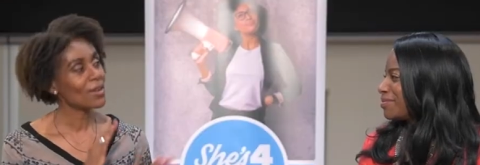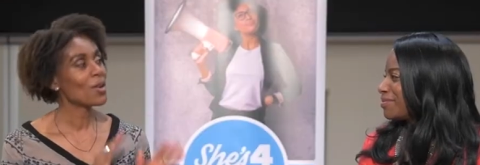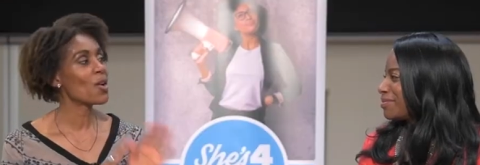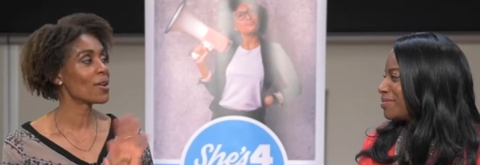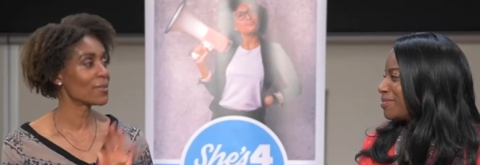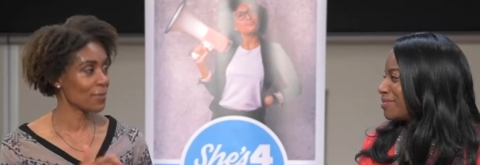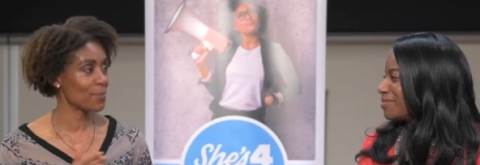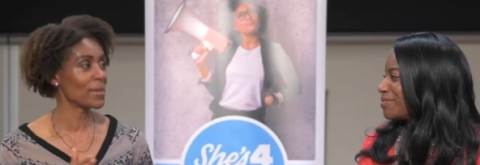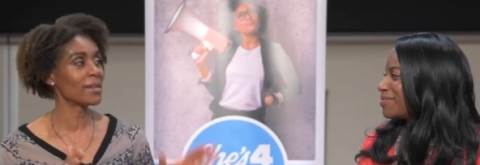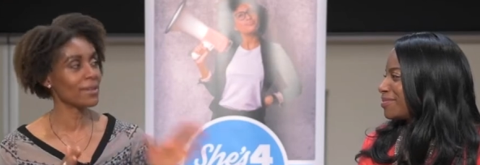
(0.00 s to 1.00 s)
Speaker 1: hard
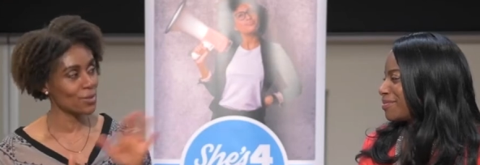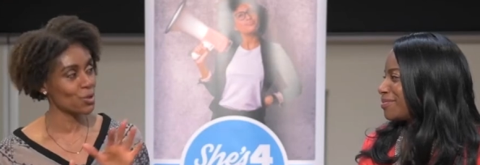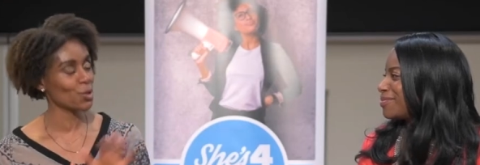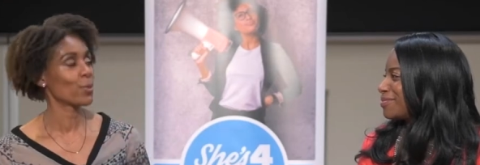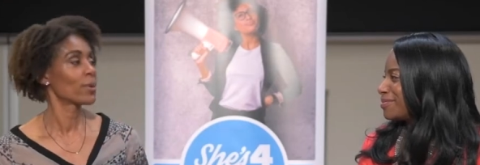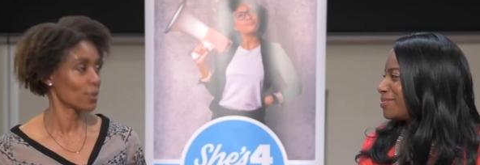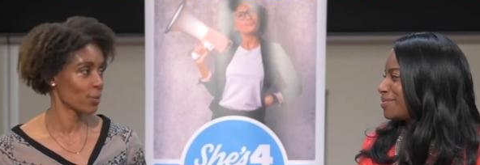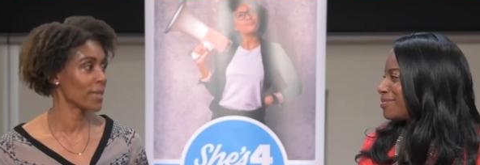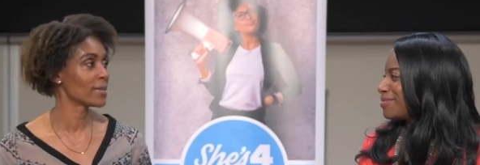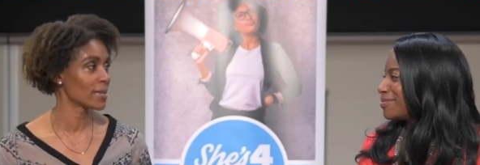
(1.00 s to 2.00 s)
for me to
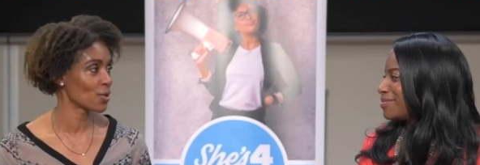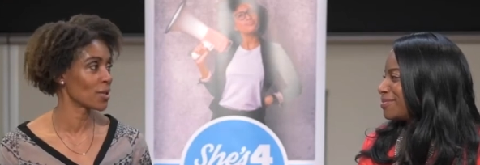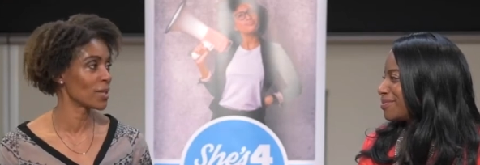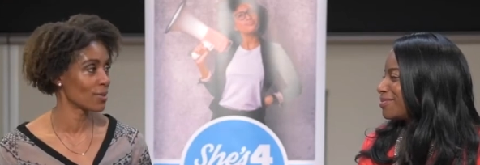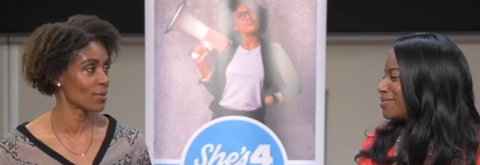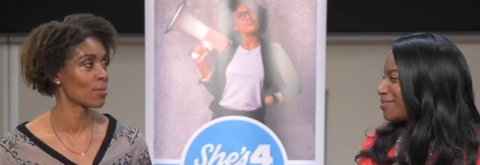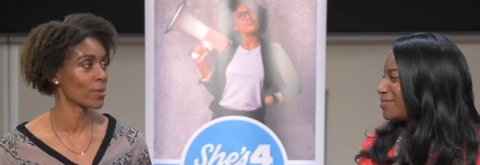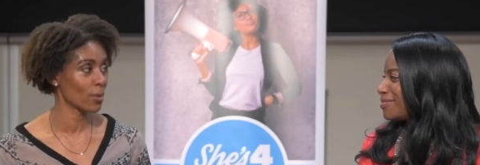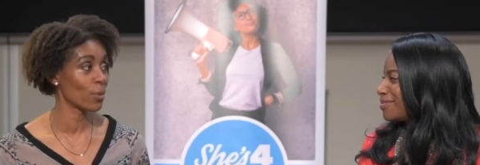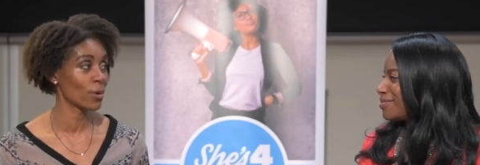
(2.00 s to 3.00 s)
transition into the
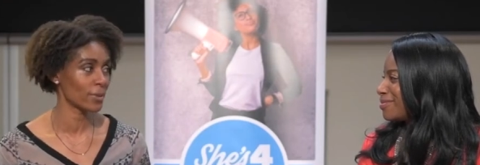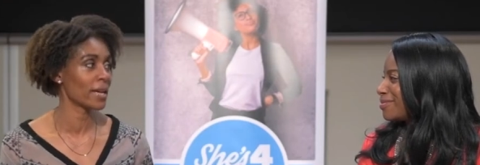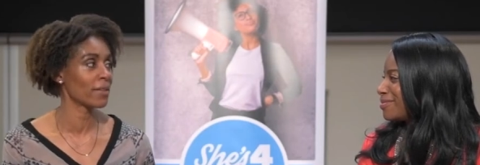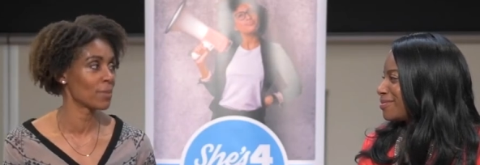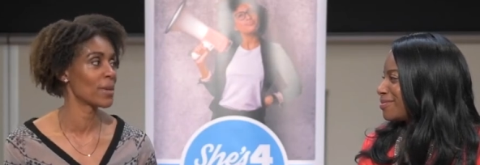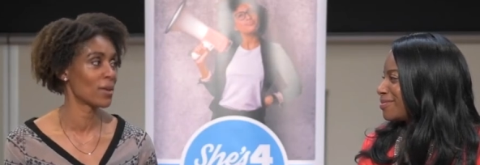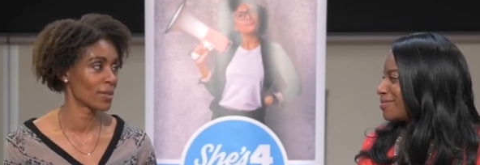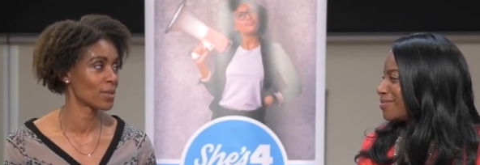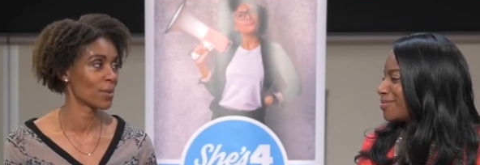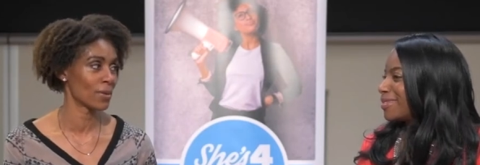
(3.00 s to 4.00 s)
real world. I have to be
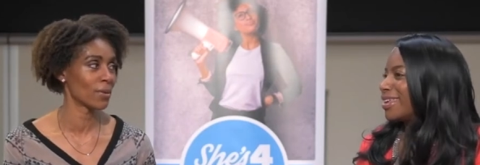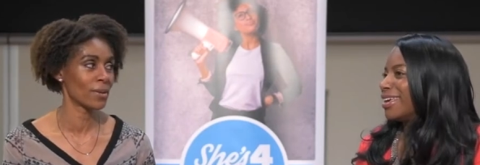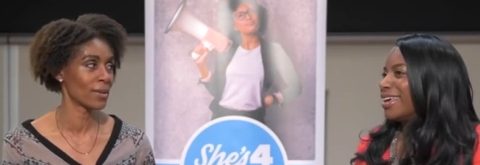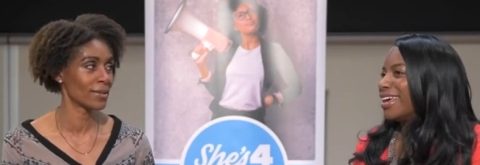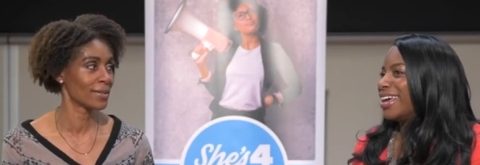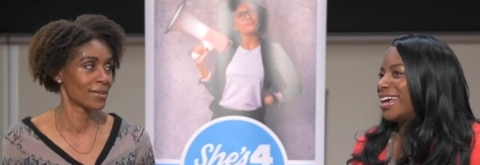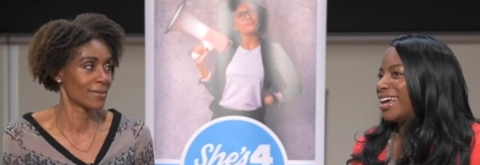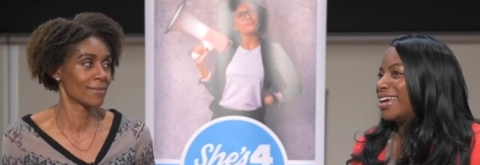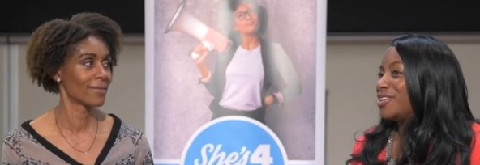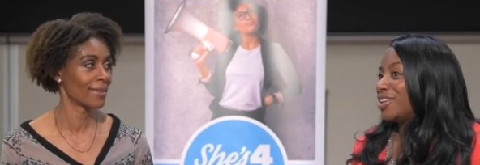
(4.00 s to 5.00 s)
honest with you
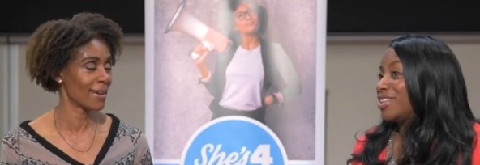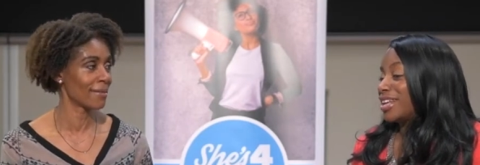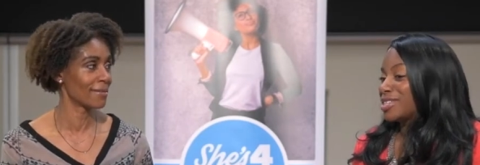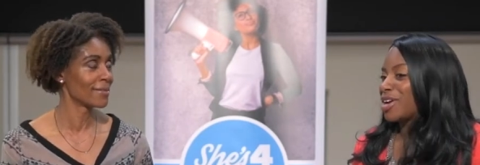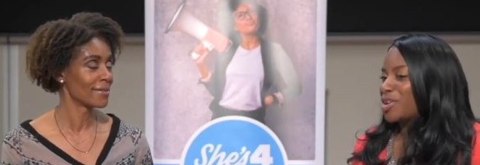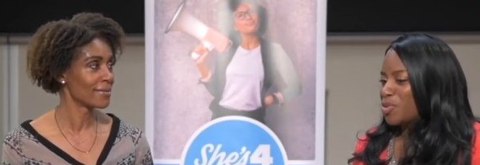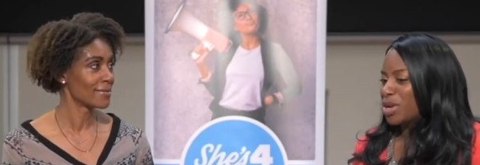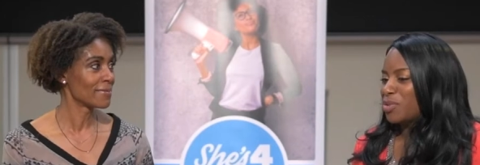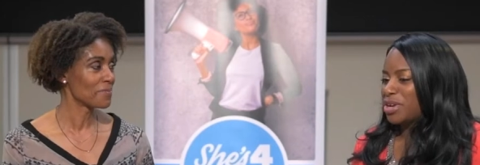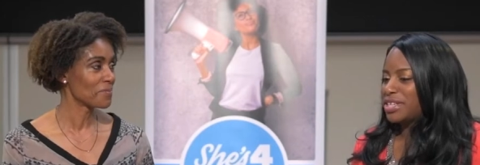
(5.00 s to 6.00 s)
because and, yeah. that's
Speaker 2: kind of
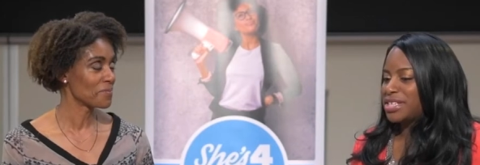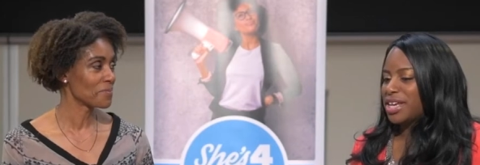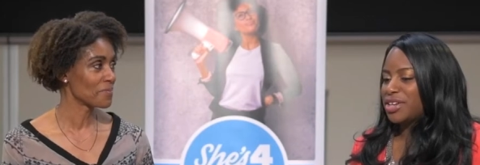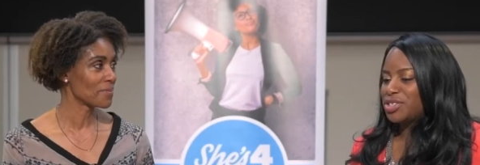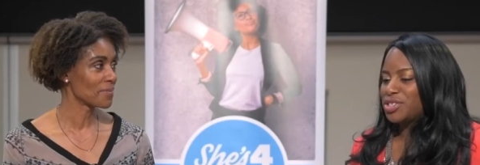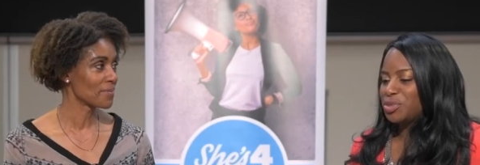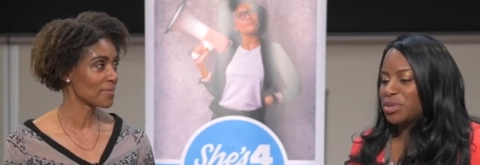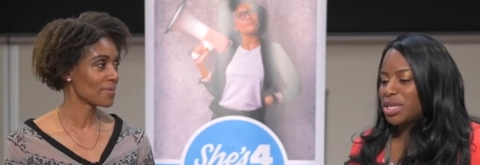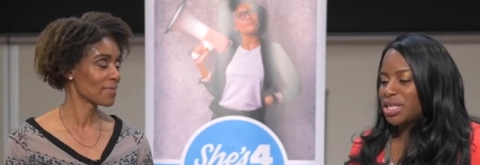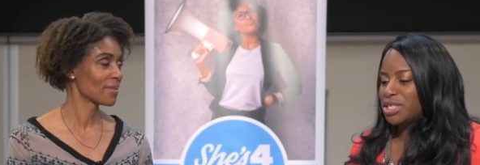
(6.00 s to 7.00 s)
what I wanted to get into
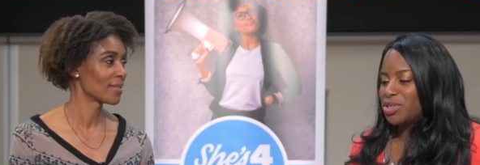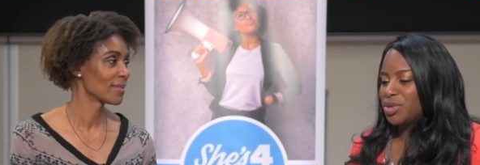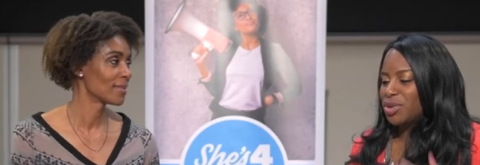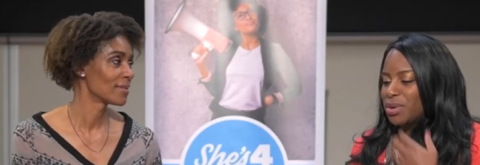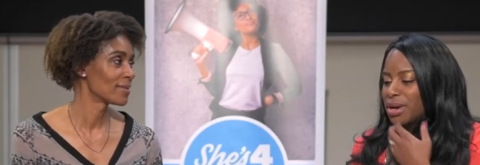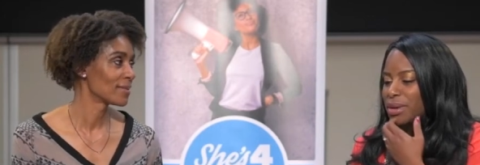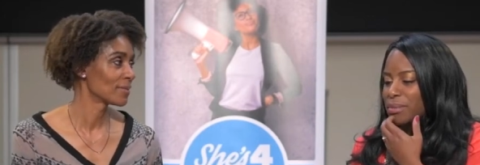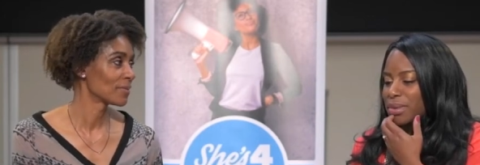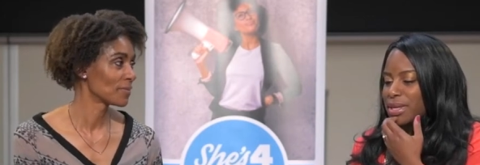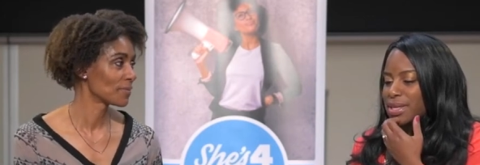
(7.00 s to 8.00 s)
because you know
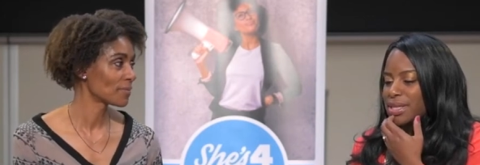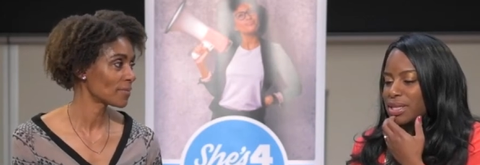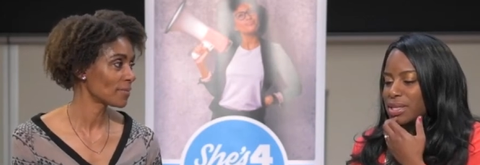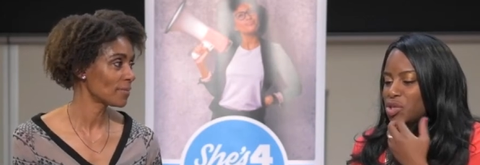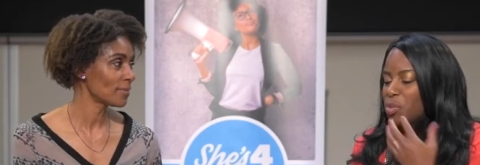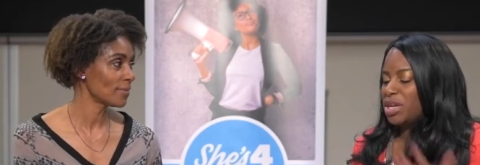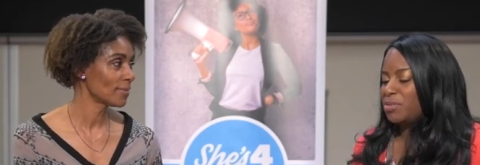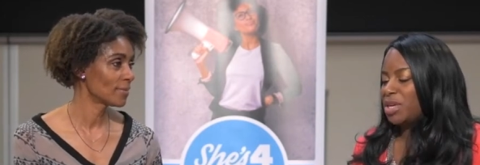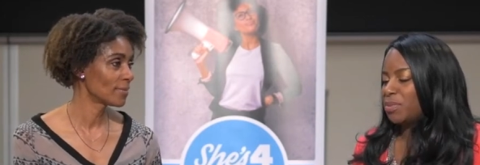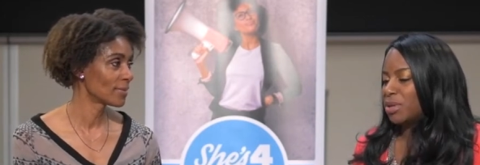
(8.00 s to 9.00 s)
um, so
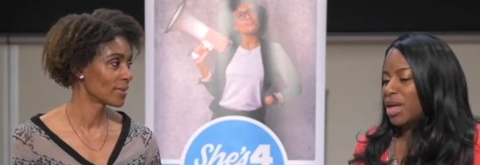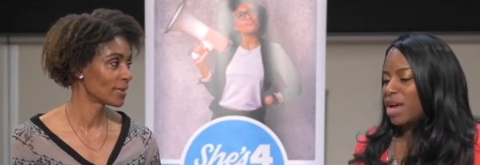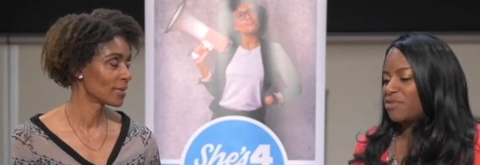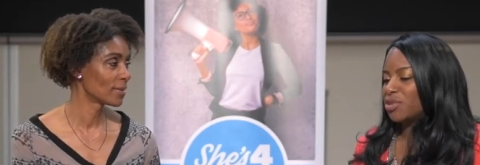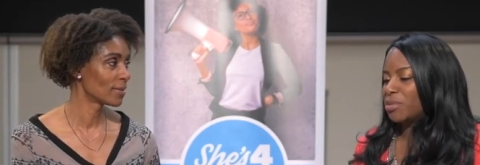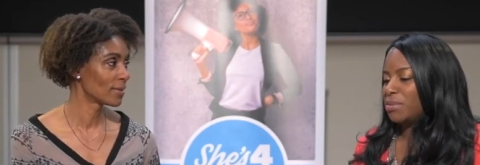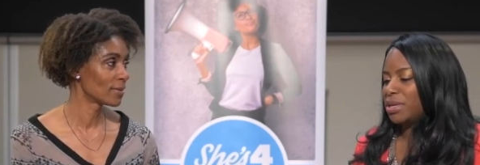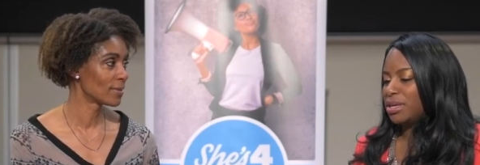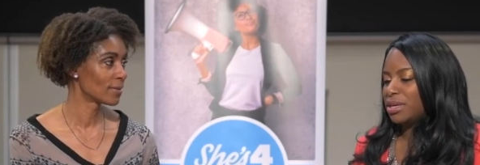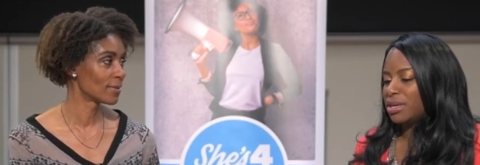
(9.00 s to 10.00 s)
many people after
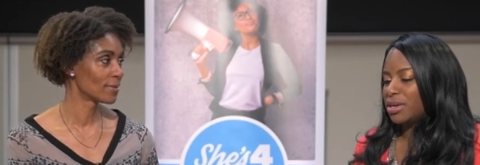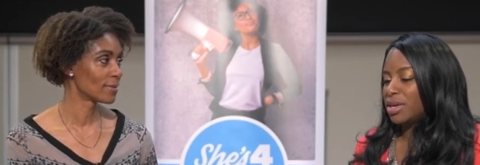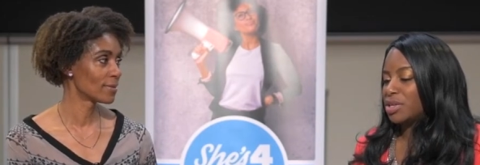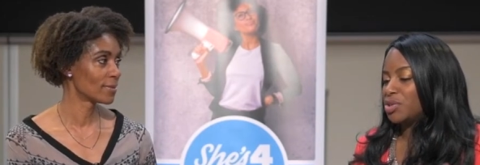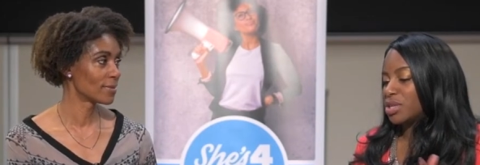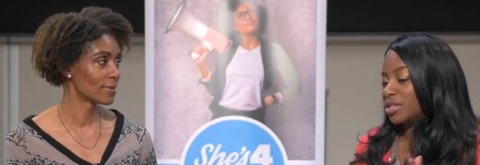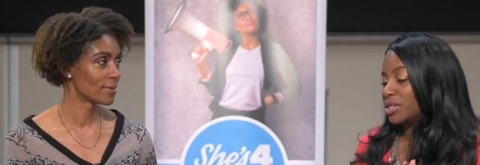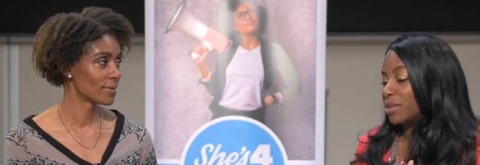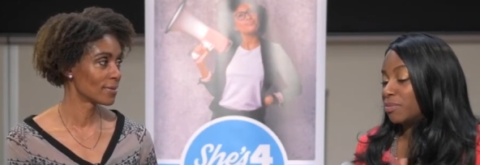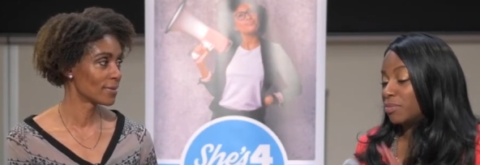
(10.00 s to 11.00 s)
maybe you said some